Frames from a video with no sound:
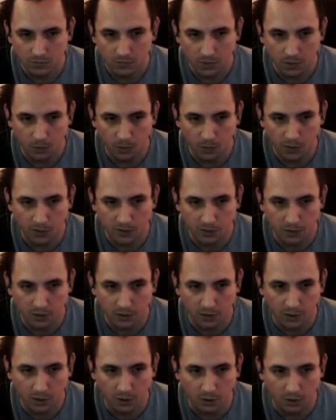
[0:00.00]
And we're also going
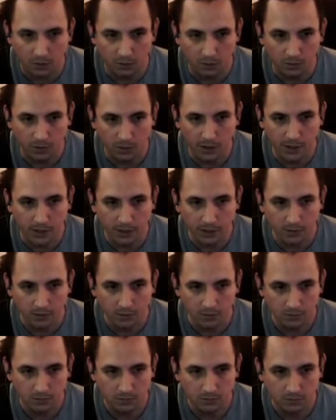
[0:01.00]
to go right here.
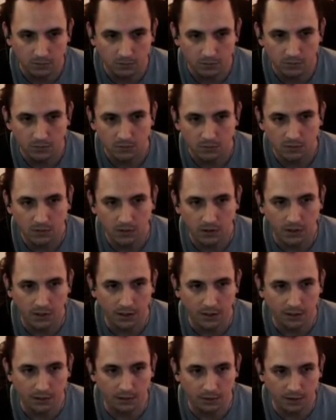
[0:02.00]

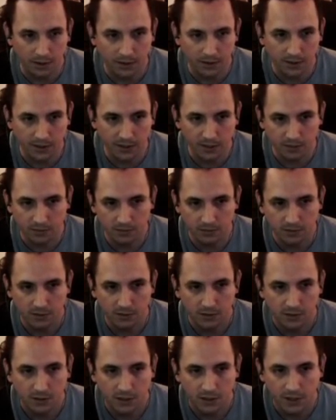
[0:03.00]
And right there.
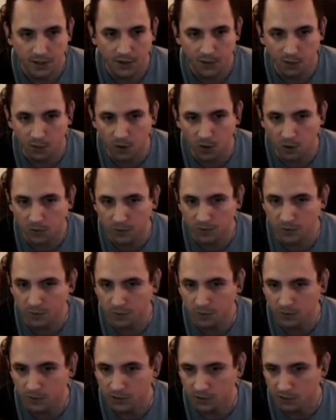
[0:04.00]
In the wall was a
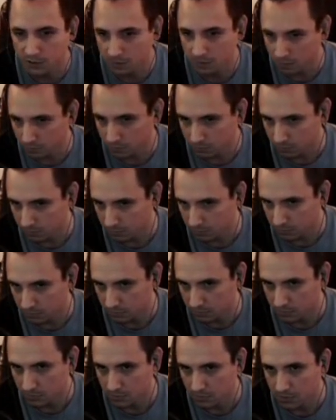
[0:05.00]
music note.
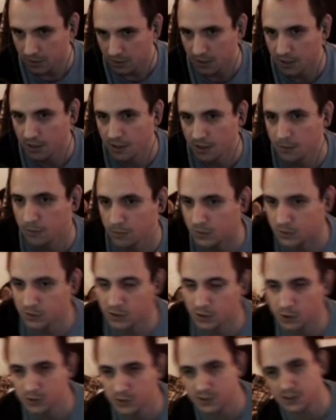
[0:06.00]
Music
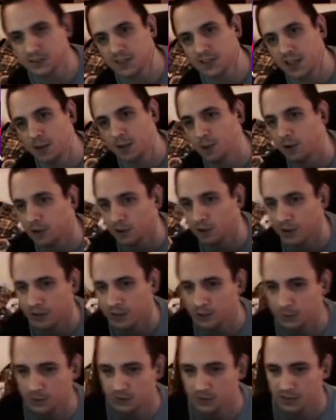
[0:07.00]
notes in this game are
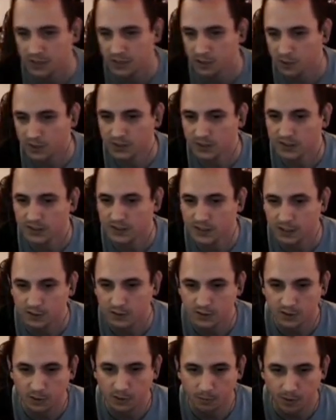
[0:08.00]
collectibles that you can sell
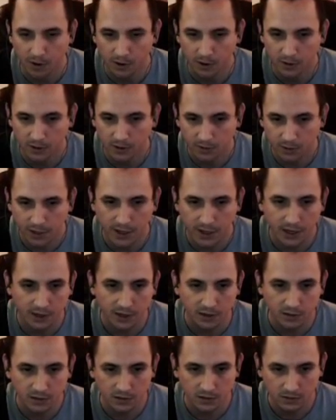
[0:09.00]
to the bard right
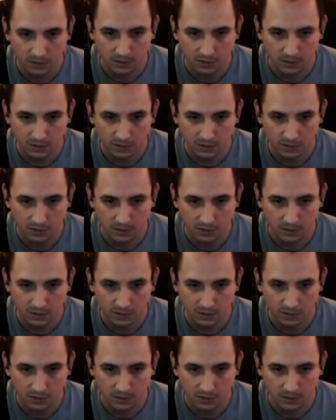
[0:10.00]
here.